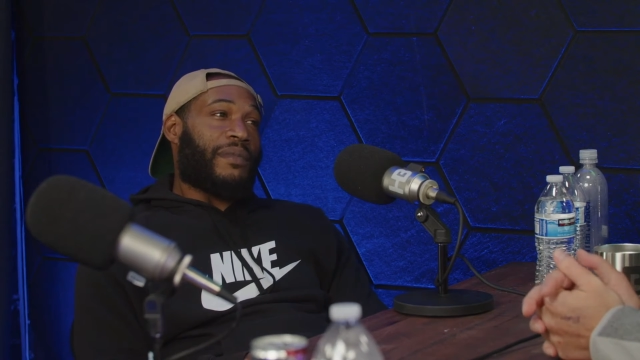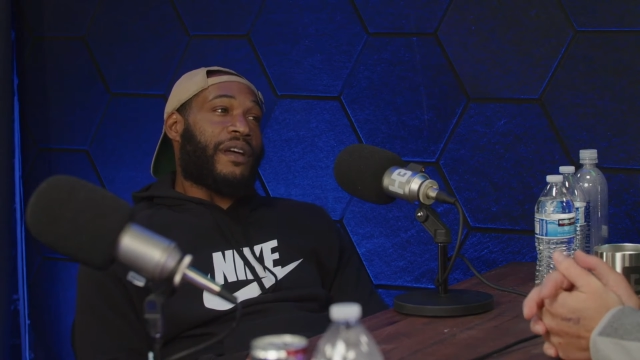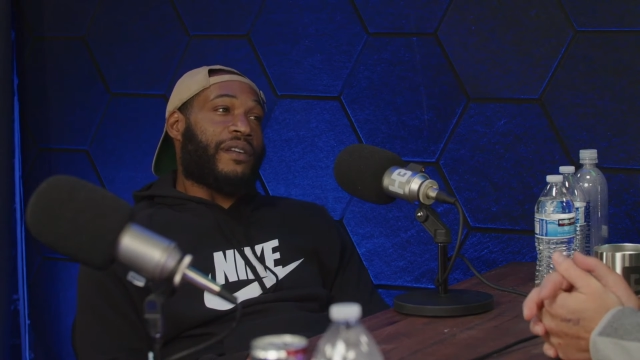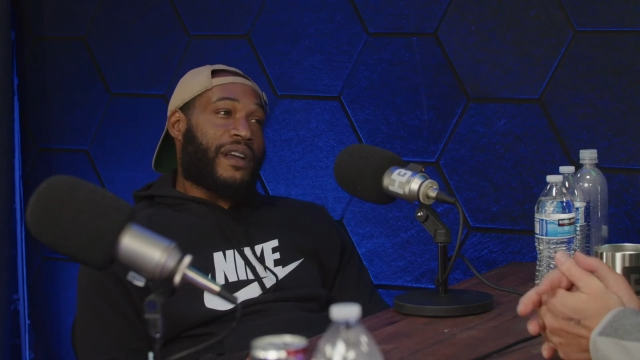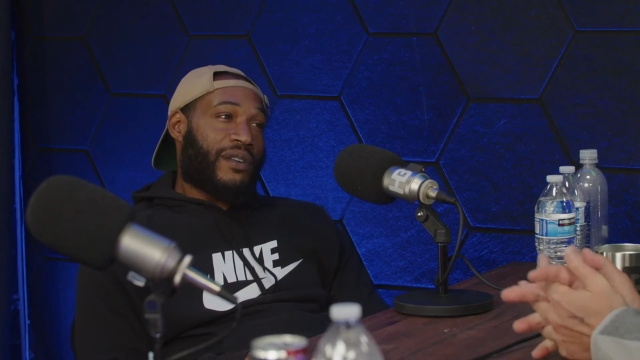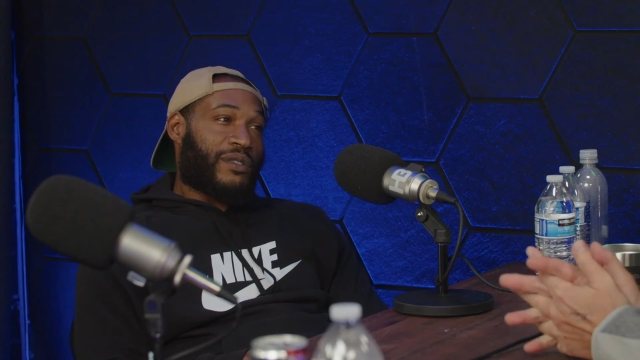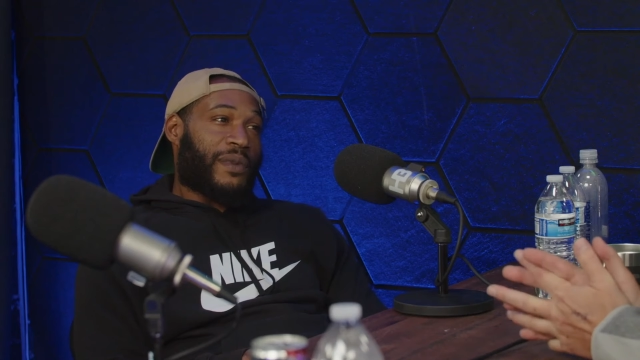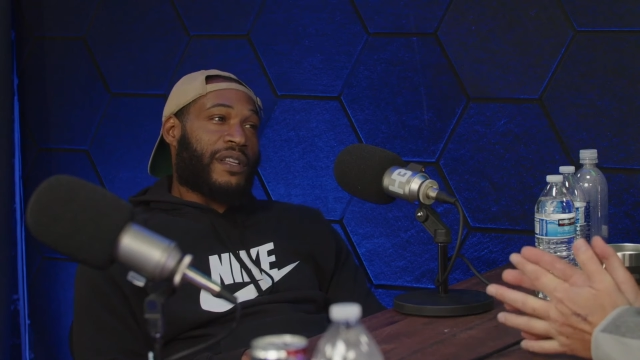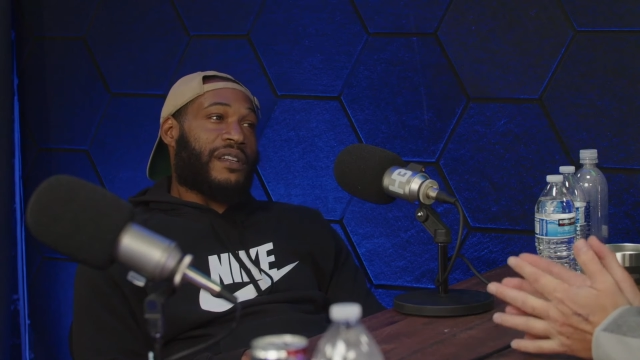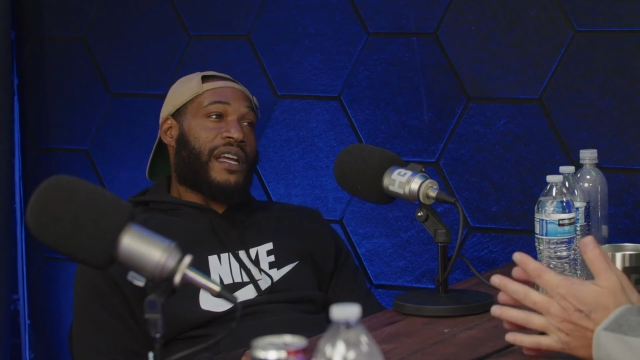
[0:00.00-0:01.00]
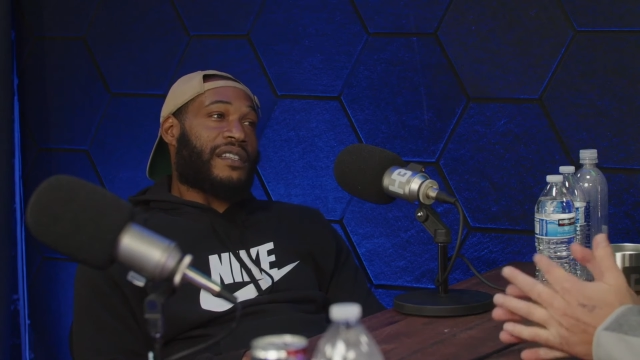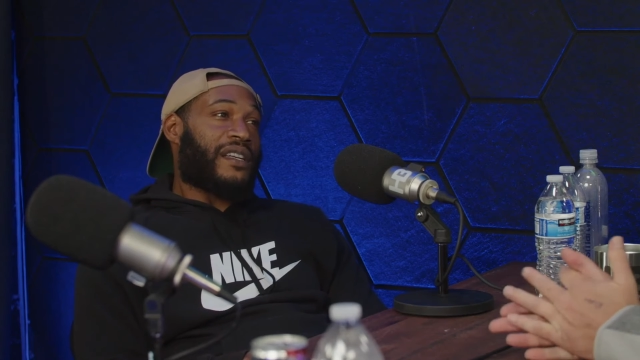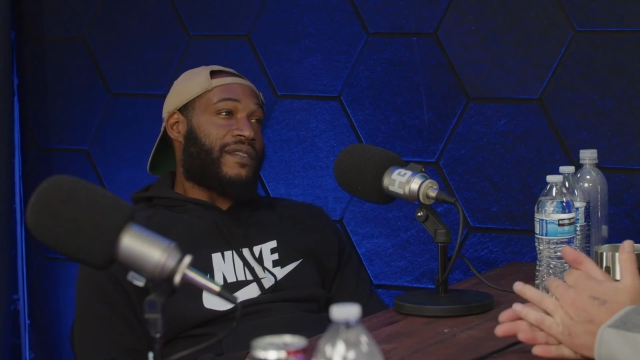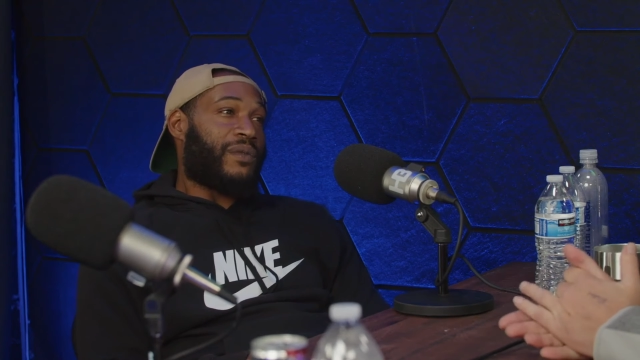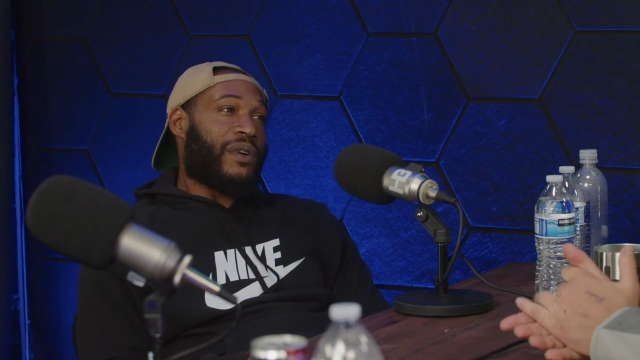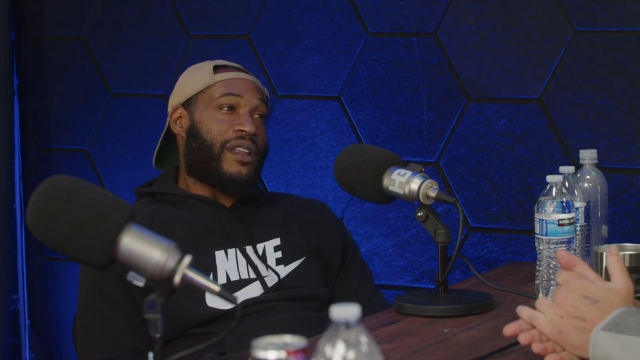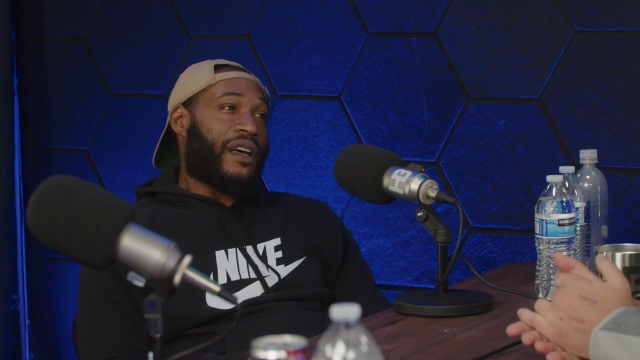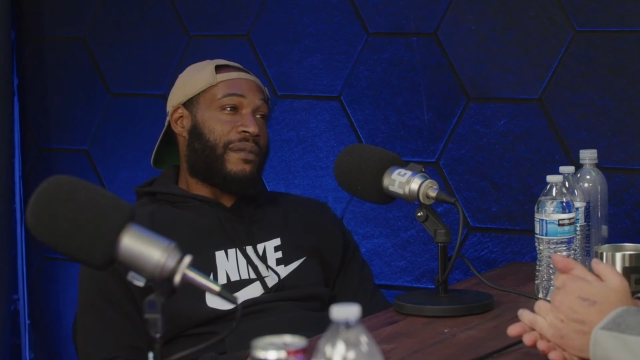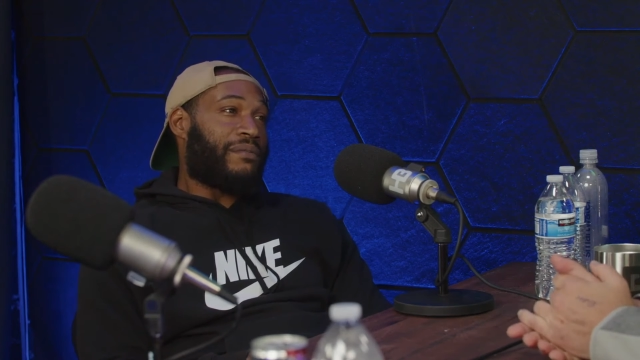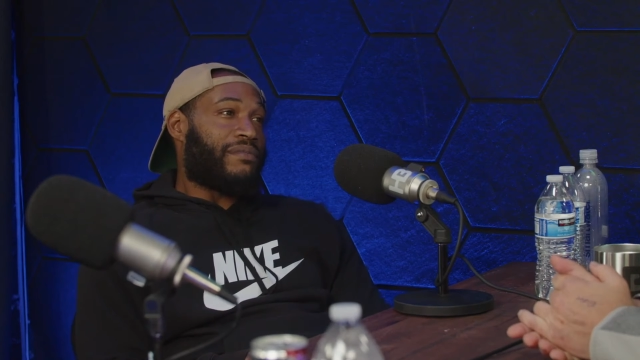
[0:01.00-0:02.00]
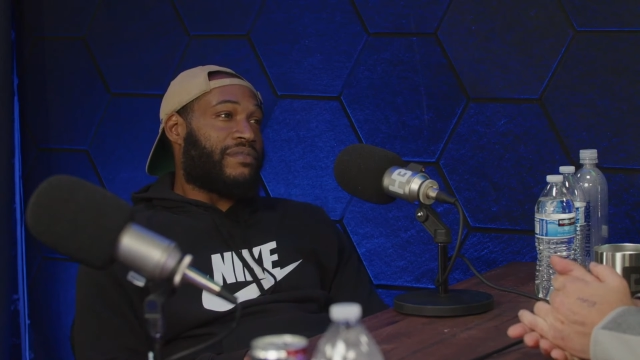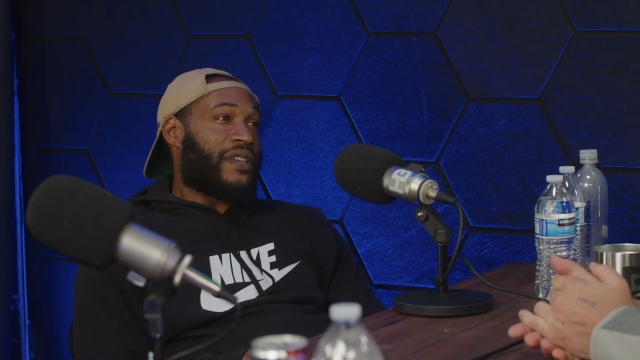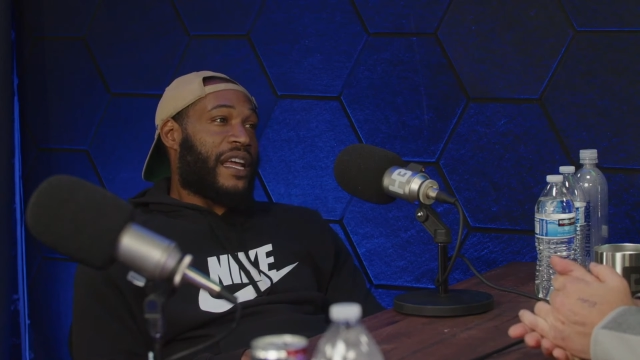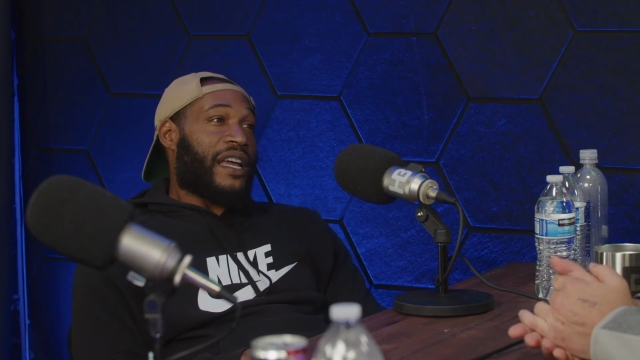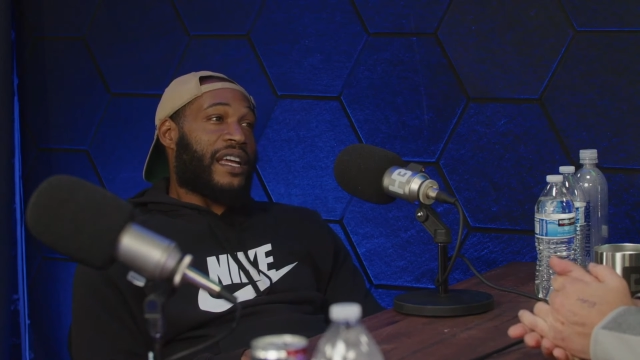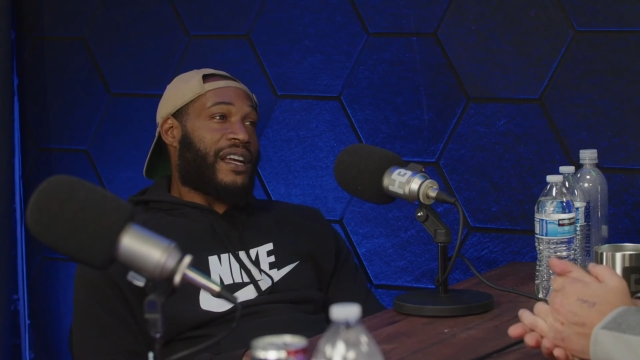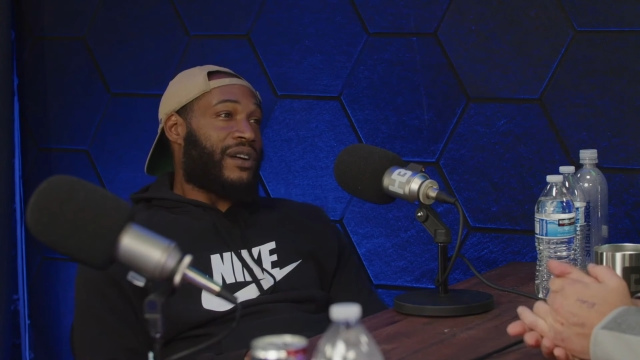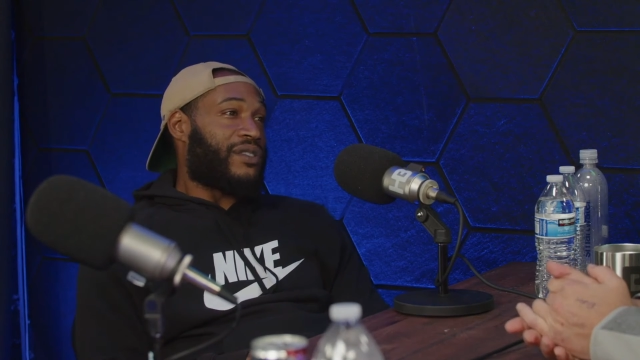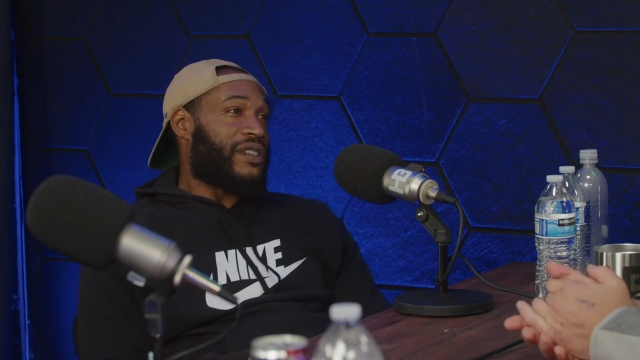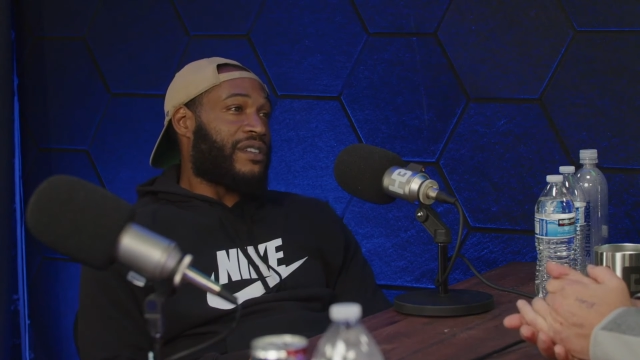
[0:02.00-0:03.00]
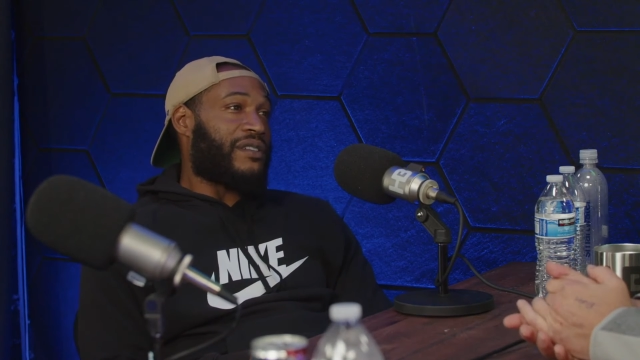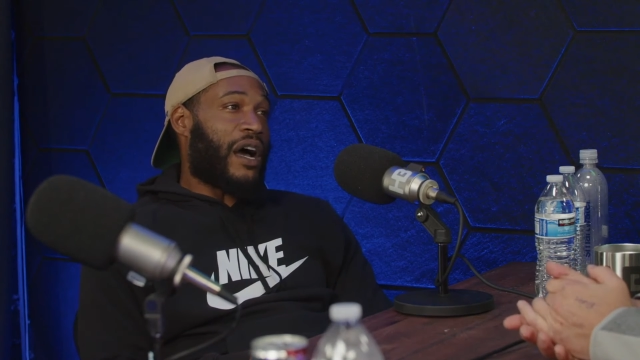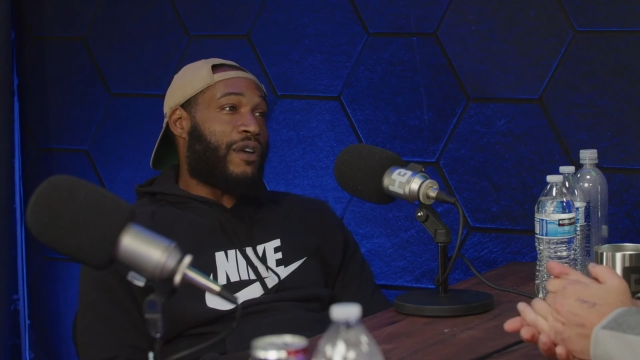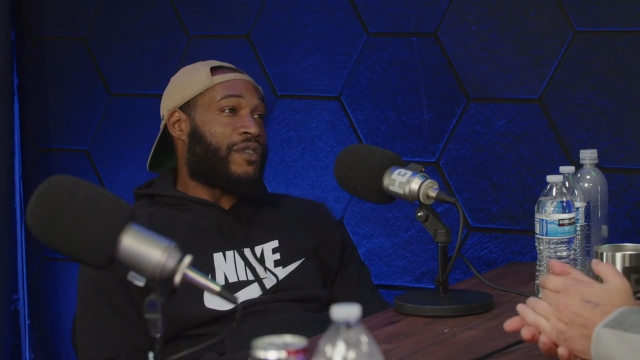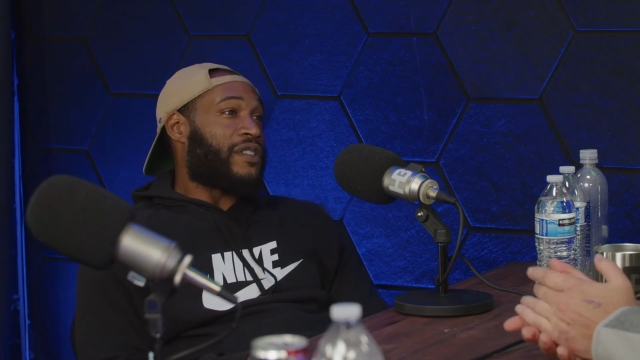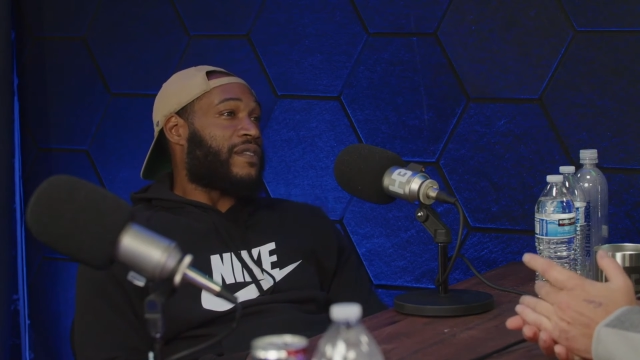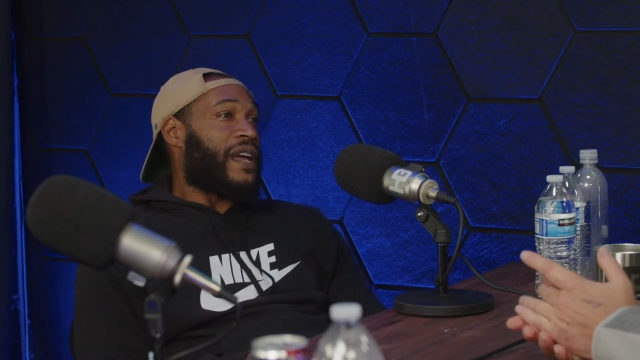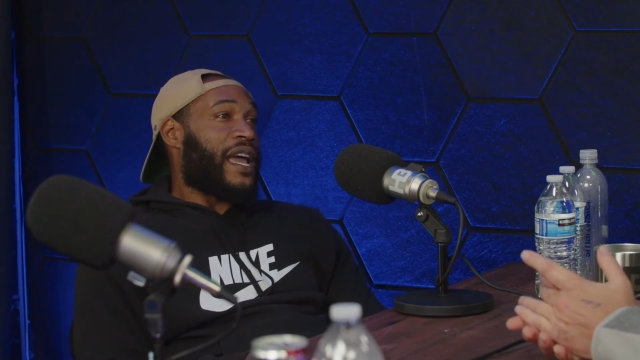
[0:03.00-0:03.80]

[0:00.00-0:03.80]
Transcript: be able to coach him at the next level, whether I'm head coaching, offensive